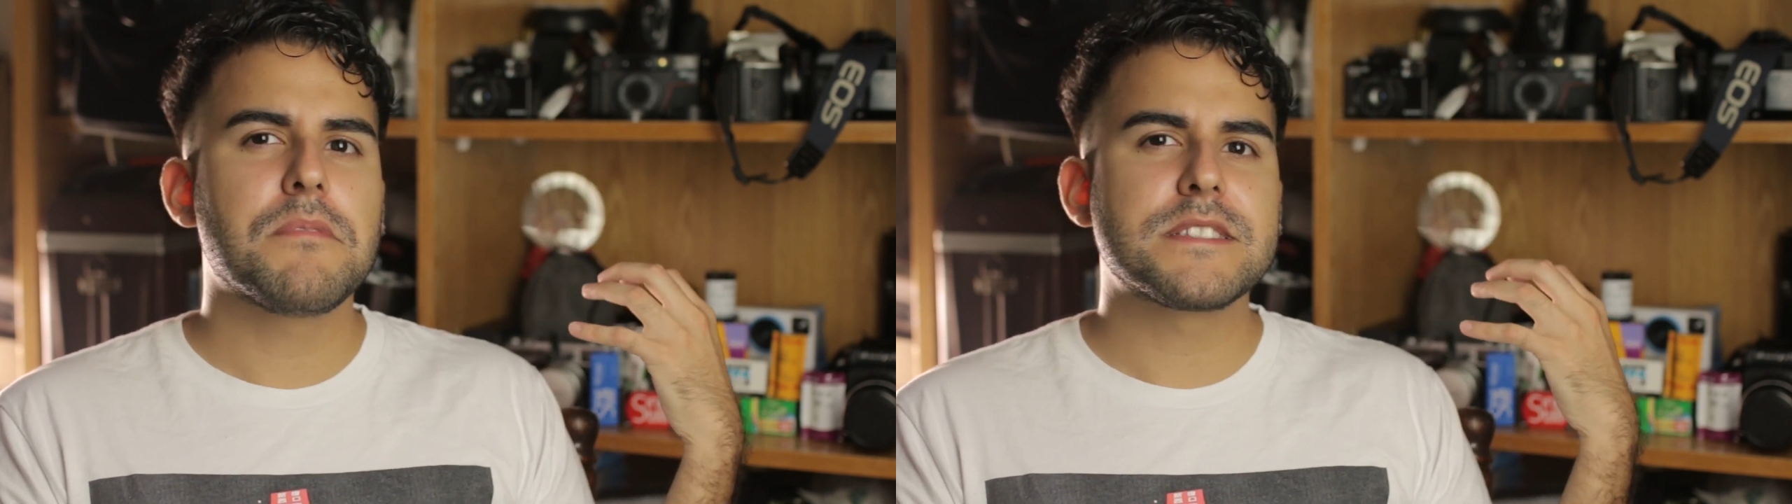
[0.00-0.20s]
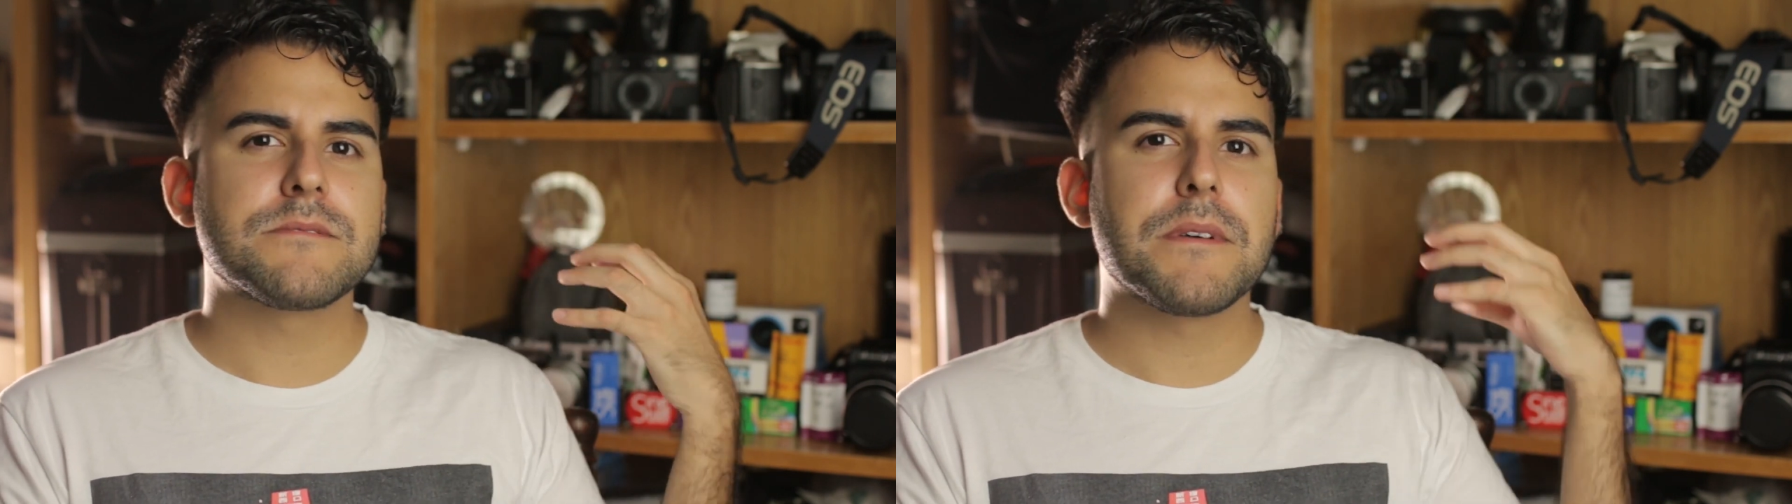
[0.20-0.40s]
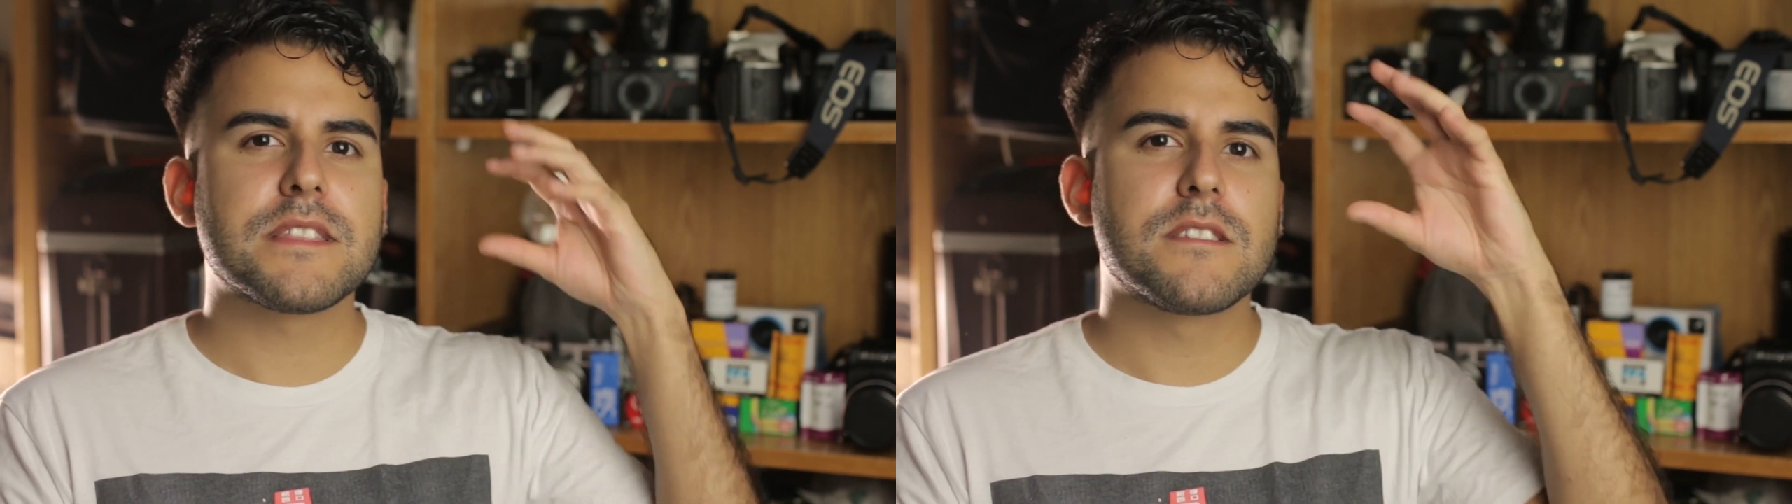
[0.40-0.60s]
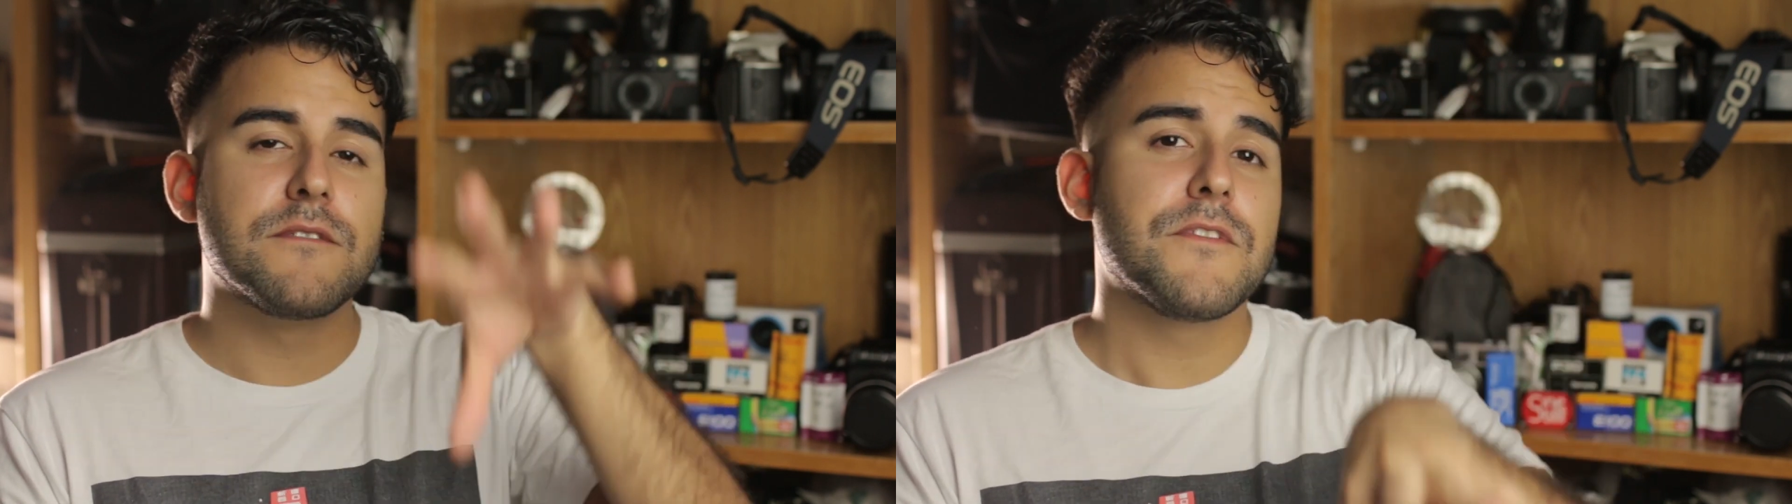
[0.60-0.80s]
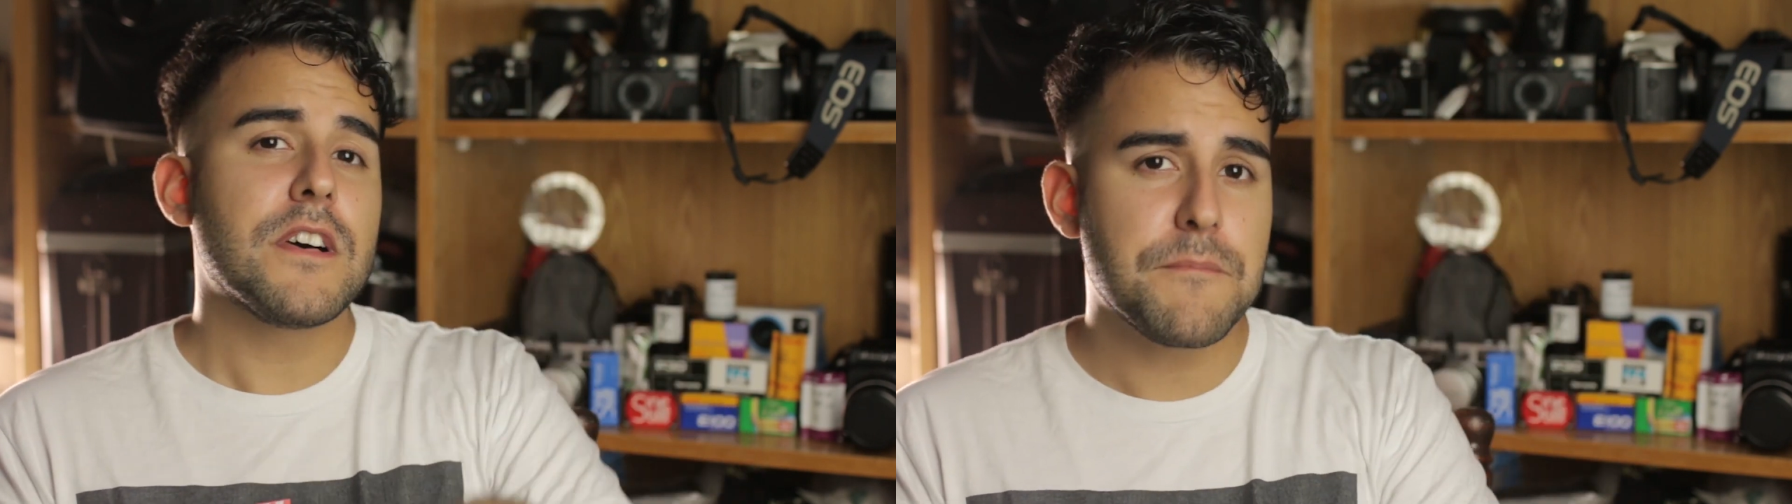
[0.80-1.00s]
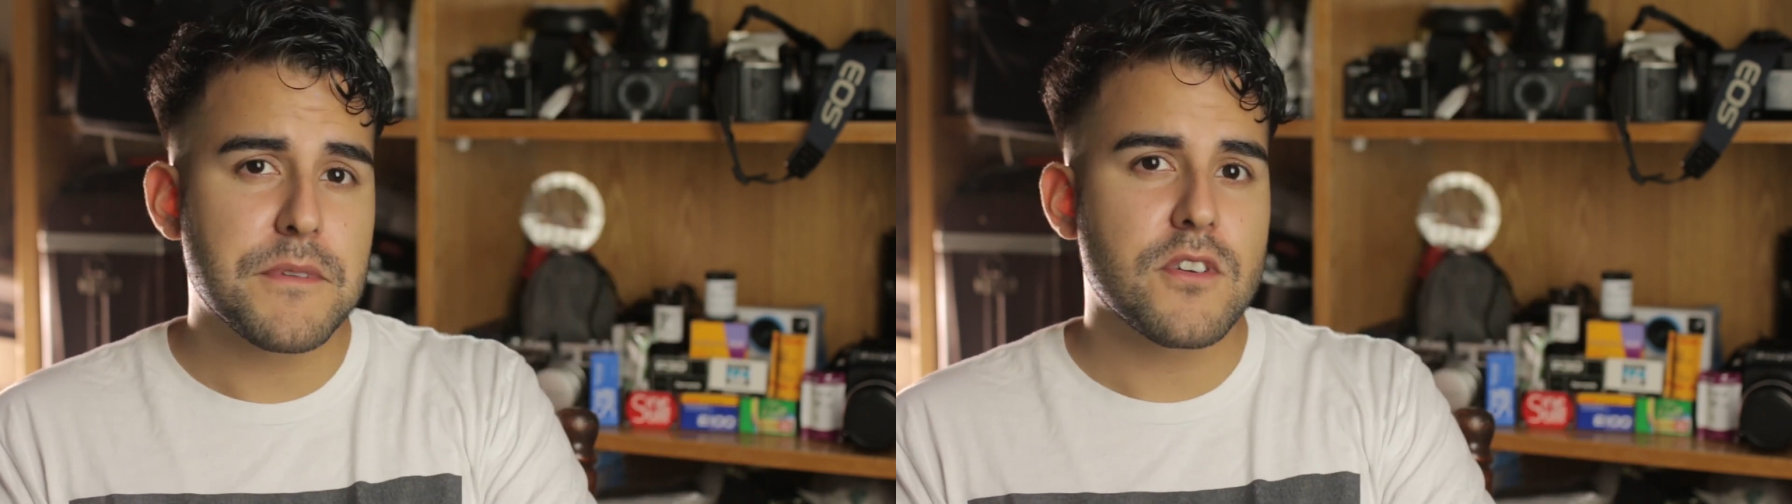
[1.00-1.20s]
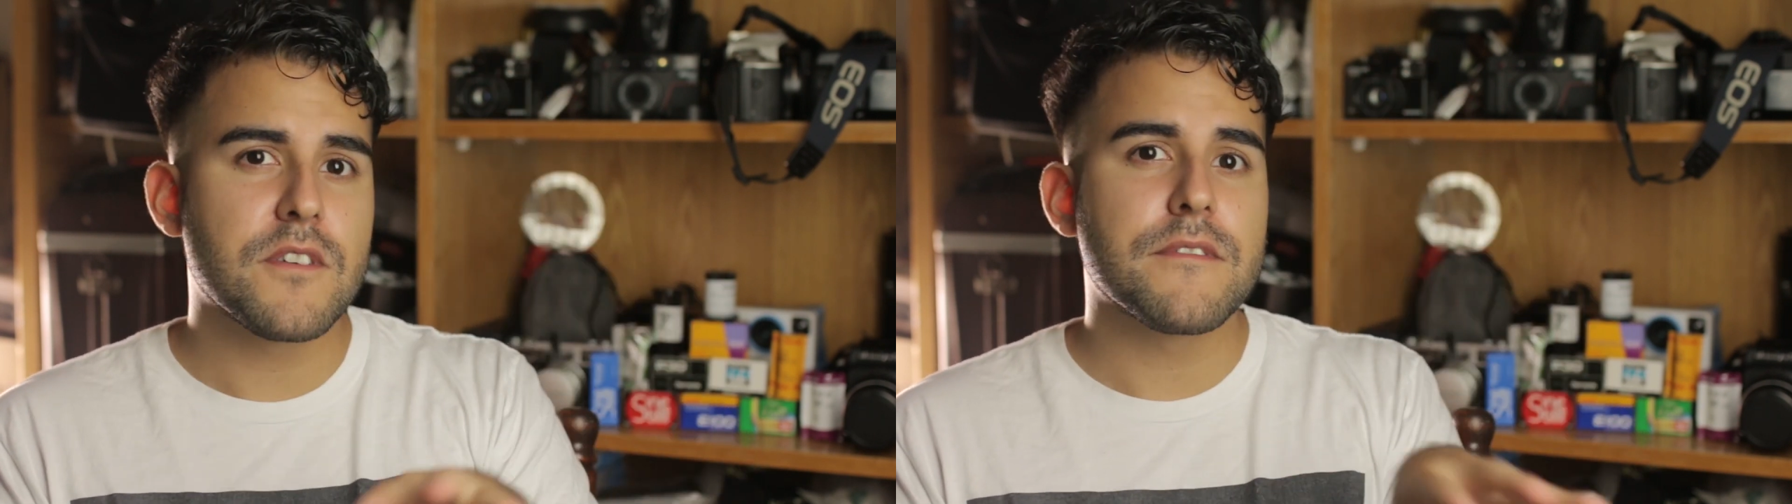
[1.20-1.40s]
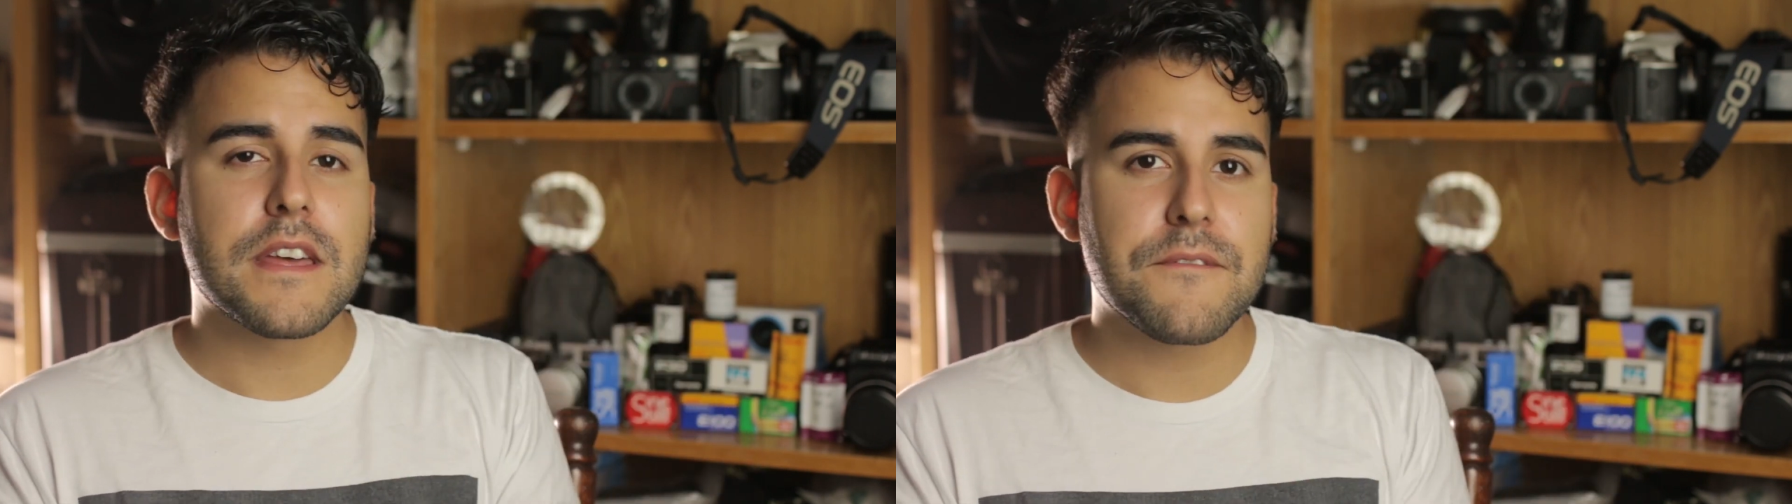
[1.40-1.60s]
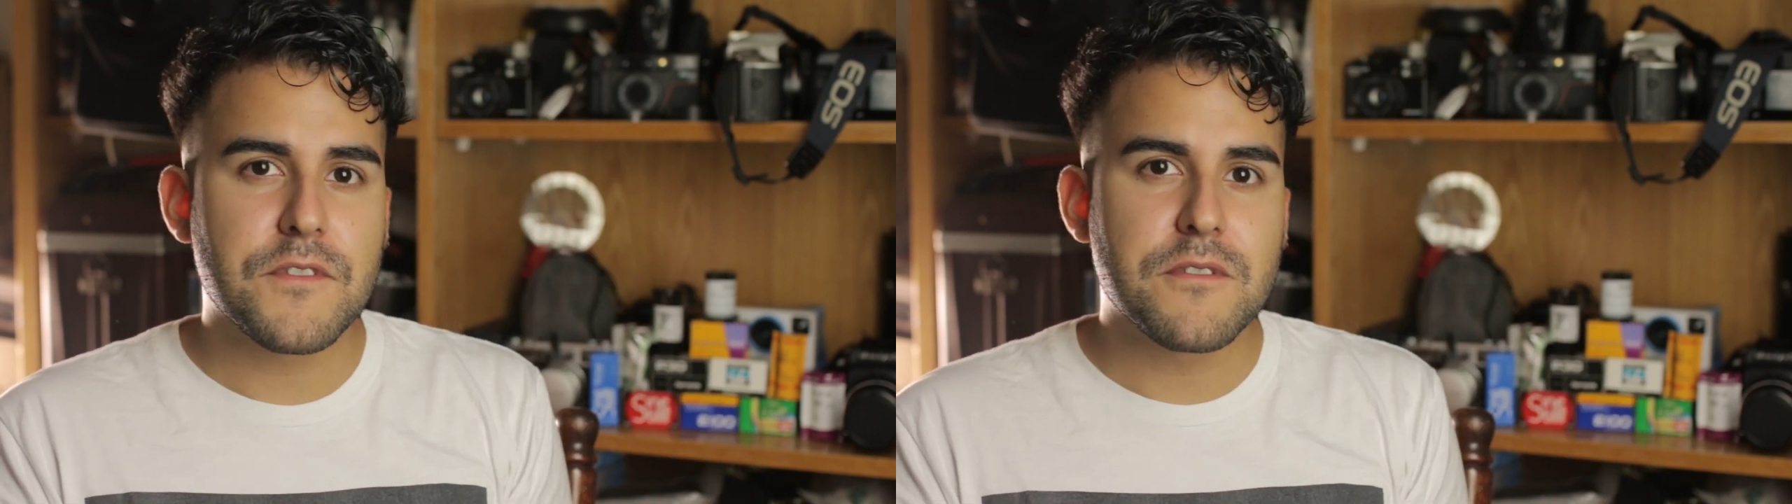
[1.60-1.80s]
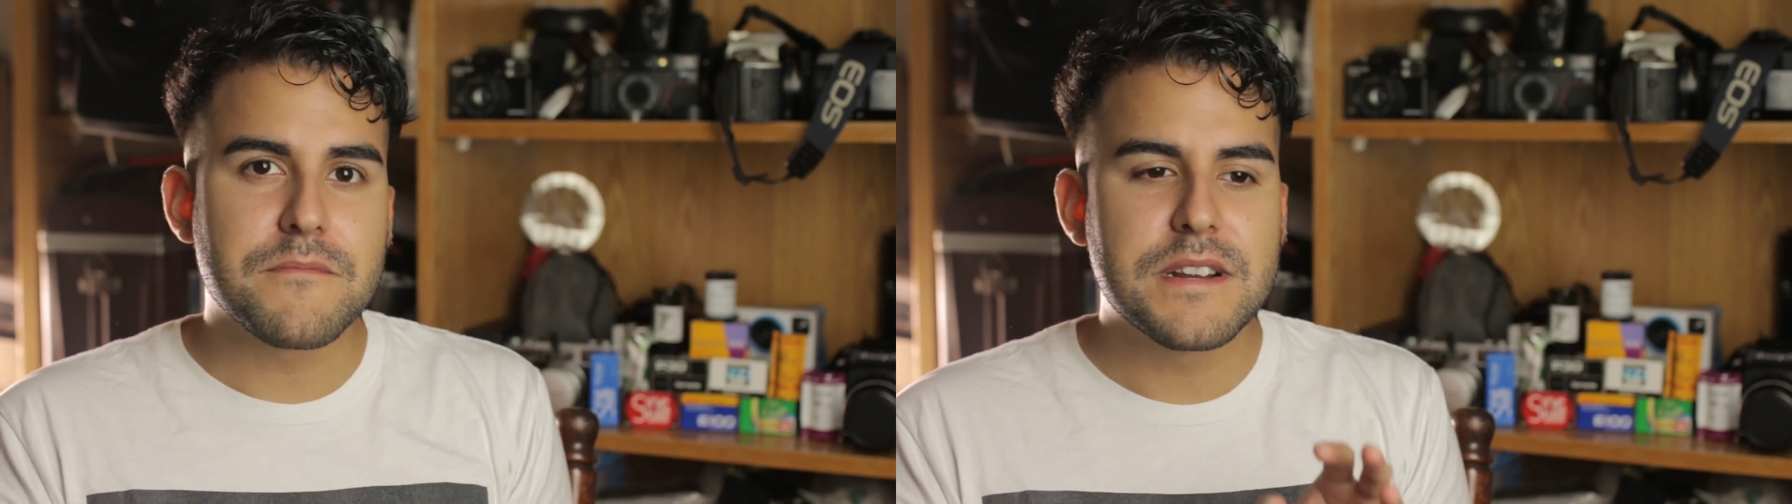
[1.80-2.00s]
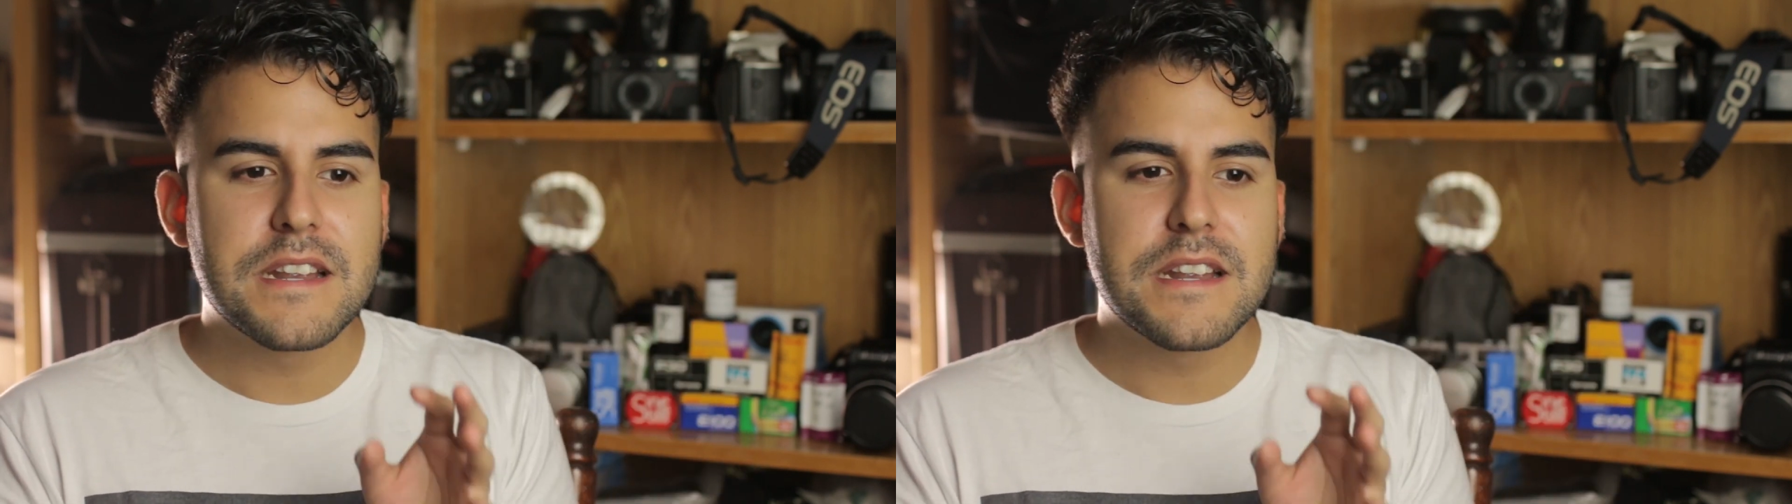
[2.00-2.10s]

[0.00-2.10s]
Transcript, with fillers: but it's about the development of that film.